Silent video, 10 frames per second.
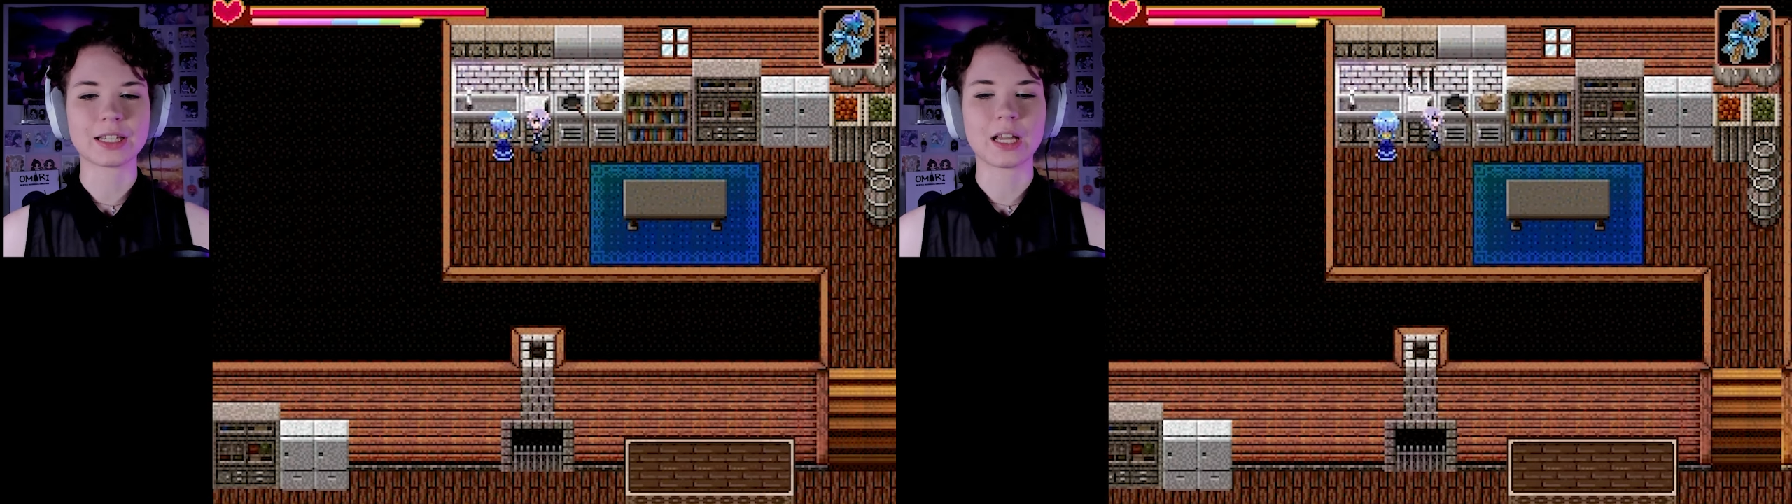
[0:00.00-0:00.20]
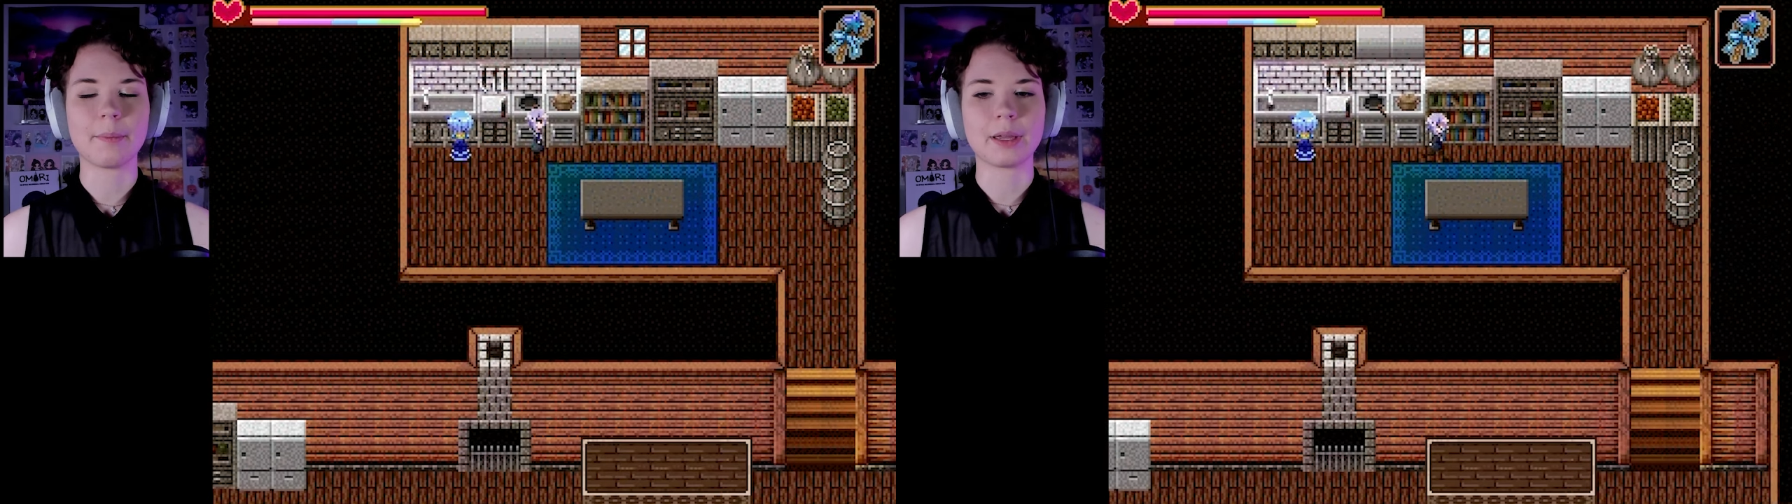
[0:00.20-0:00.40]

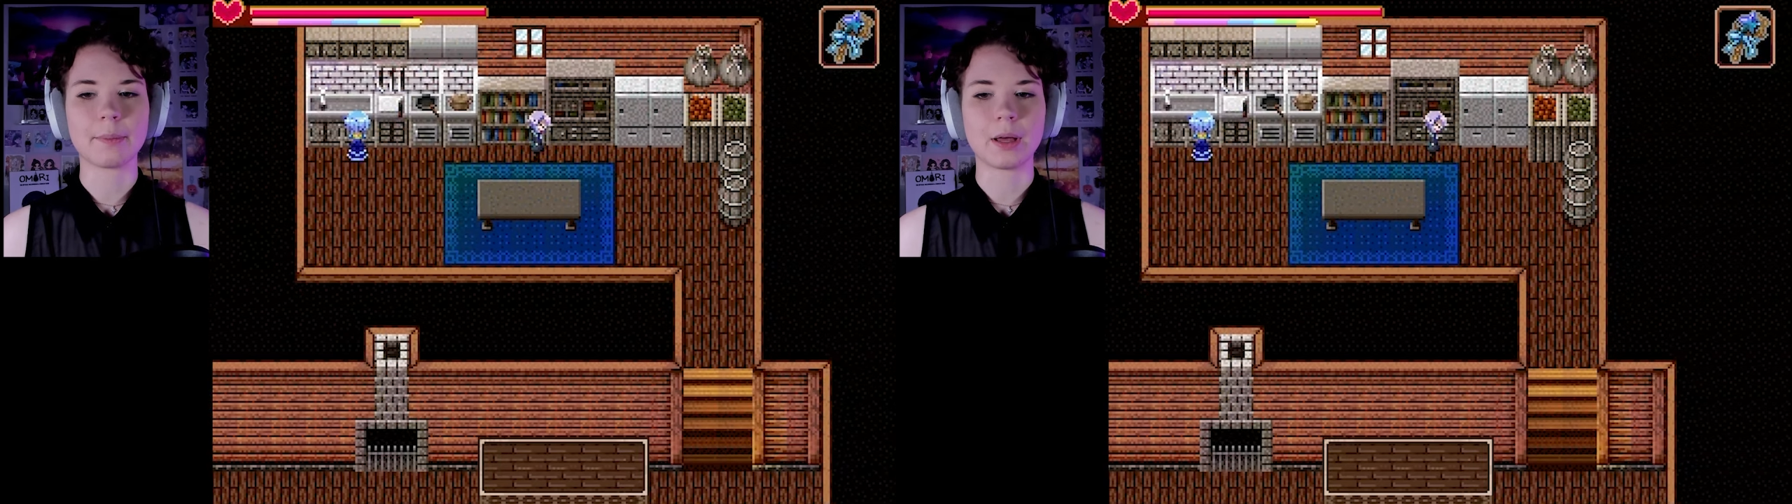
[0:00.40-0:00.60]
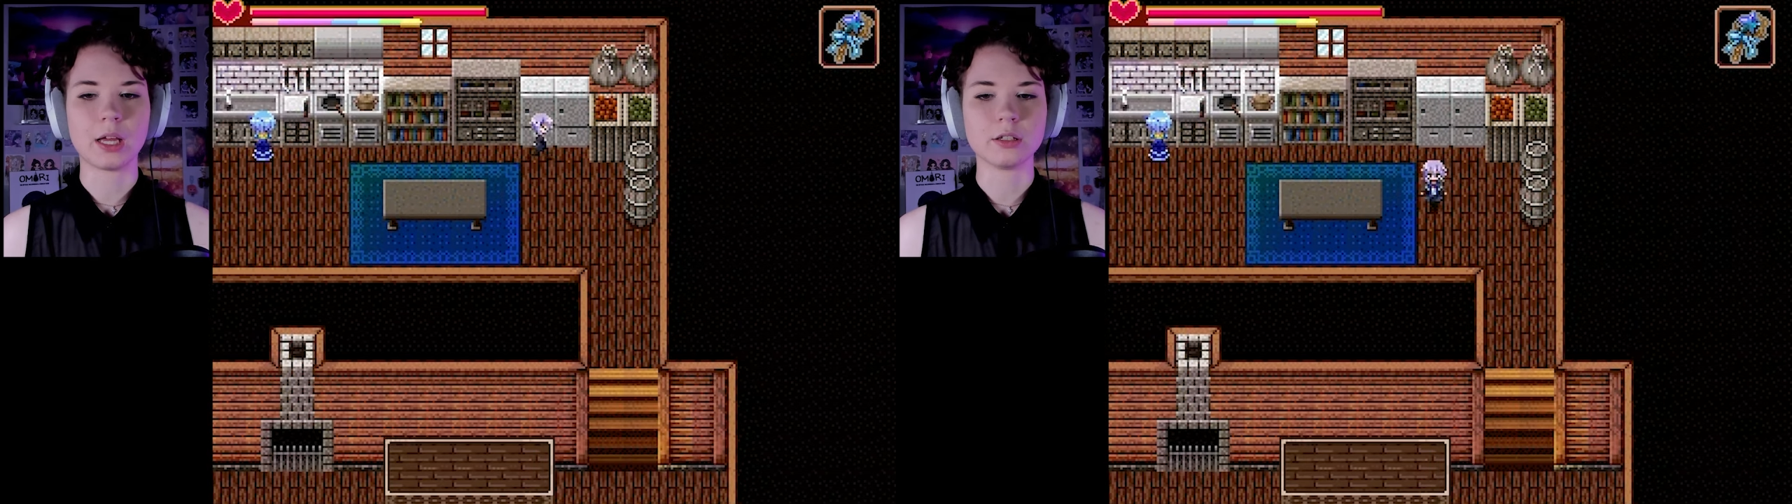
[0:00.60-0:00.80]
like coming
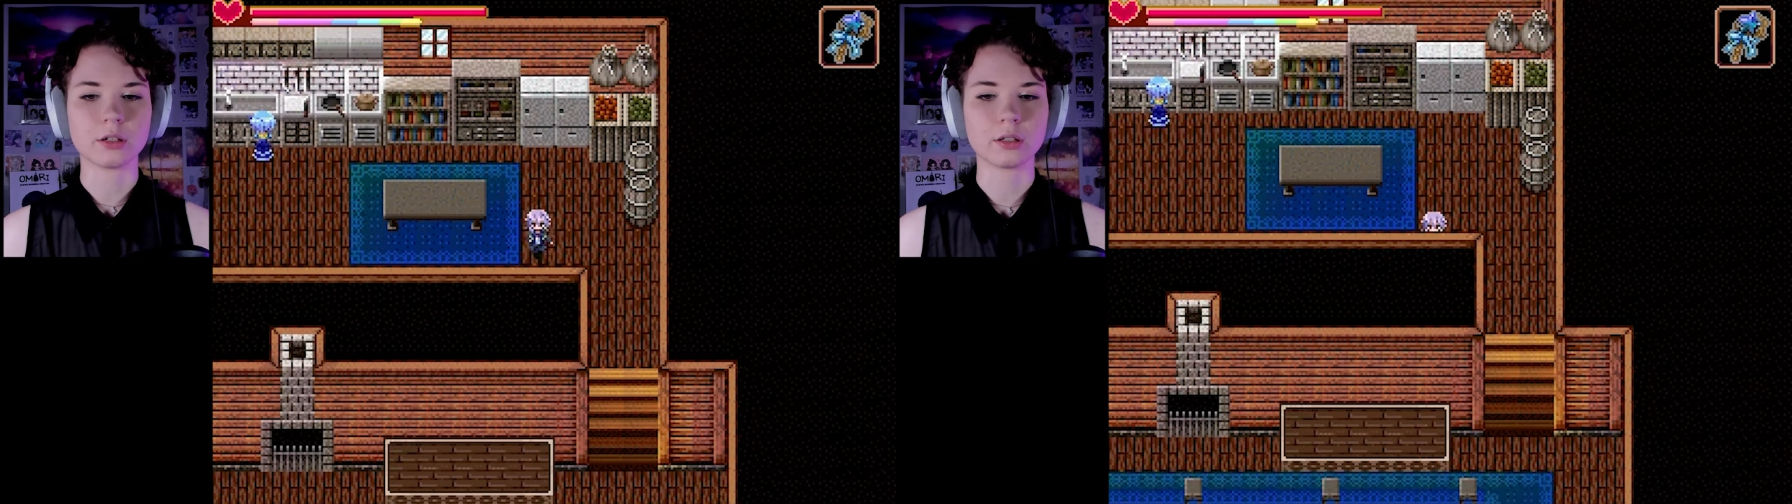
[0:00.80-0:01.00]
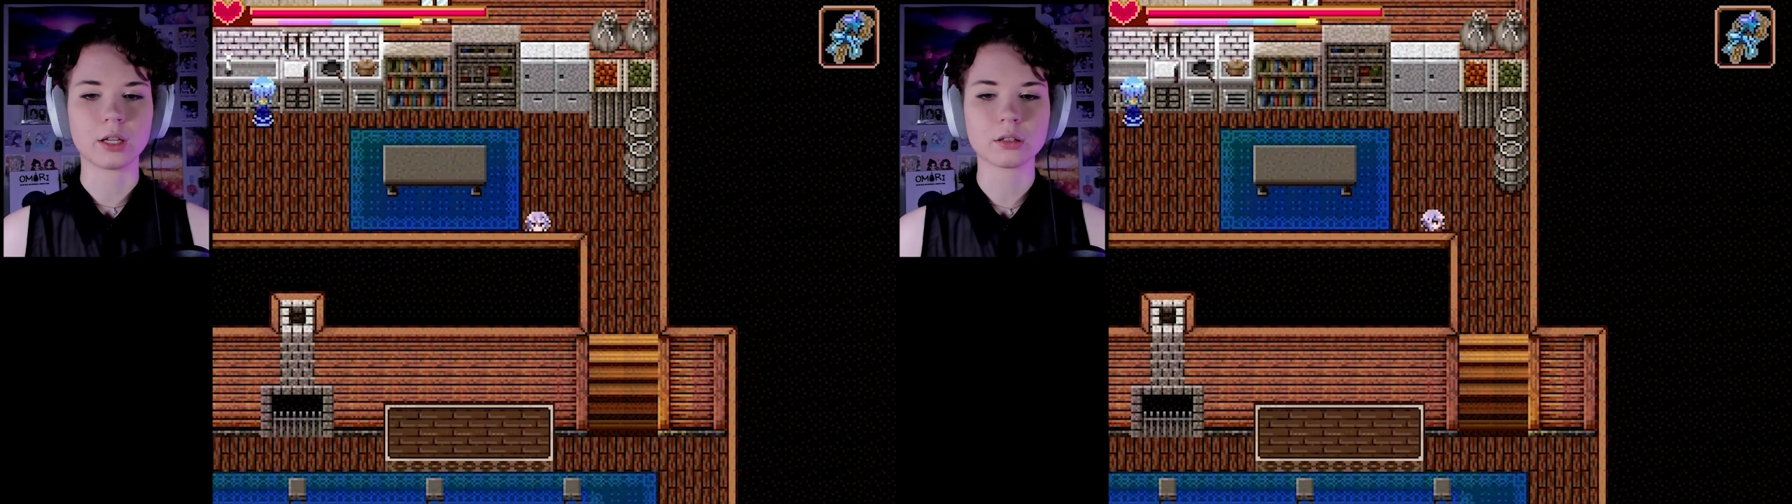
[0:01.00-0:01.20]
up behind
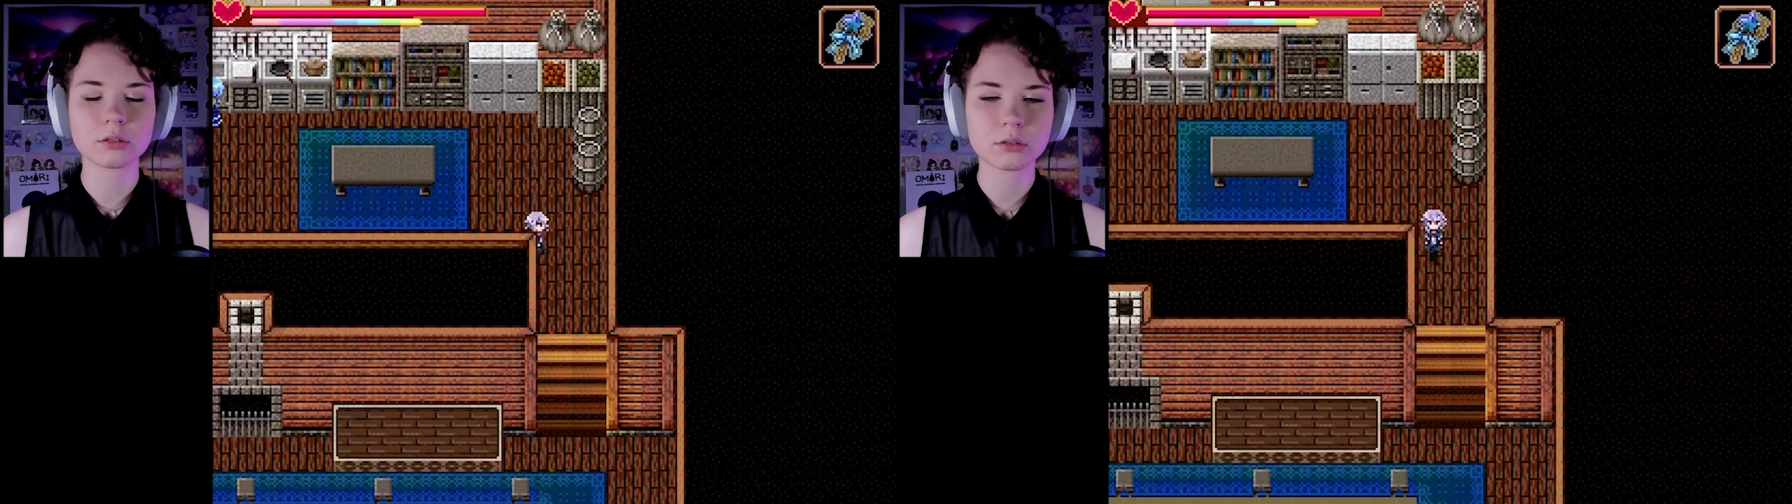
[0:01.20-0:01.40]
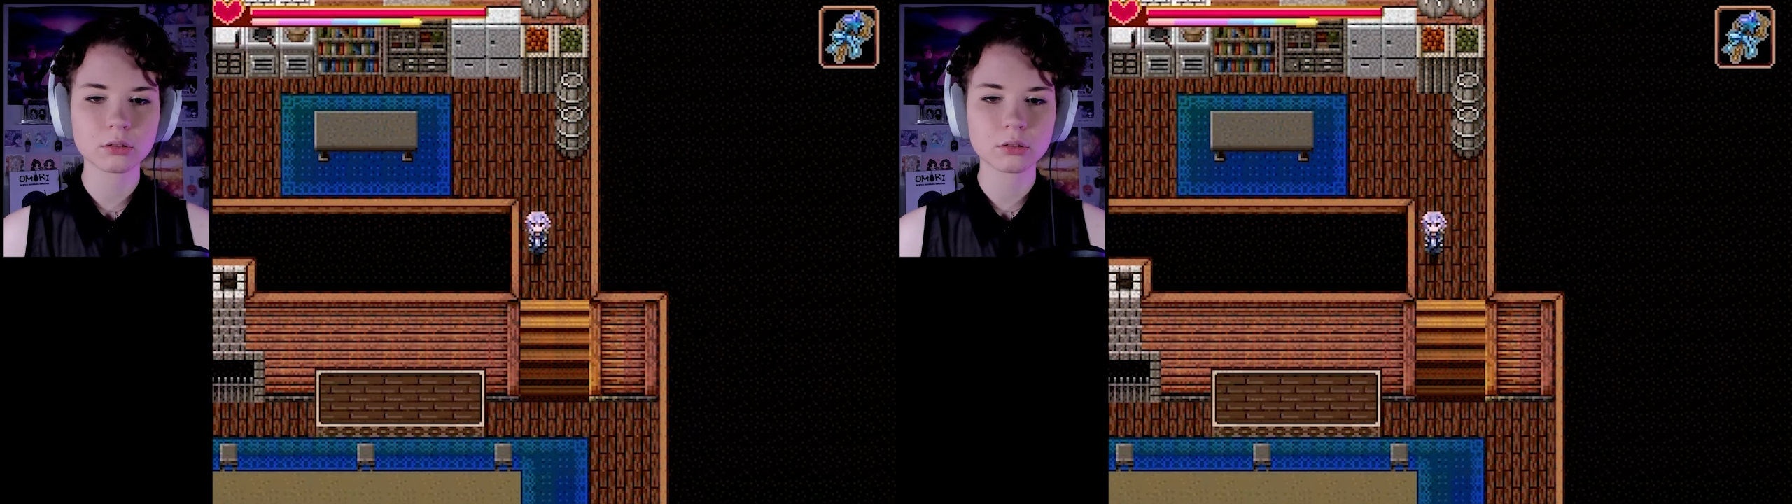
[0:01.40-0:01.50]
her and like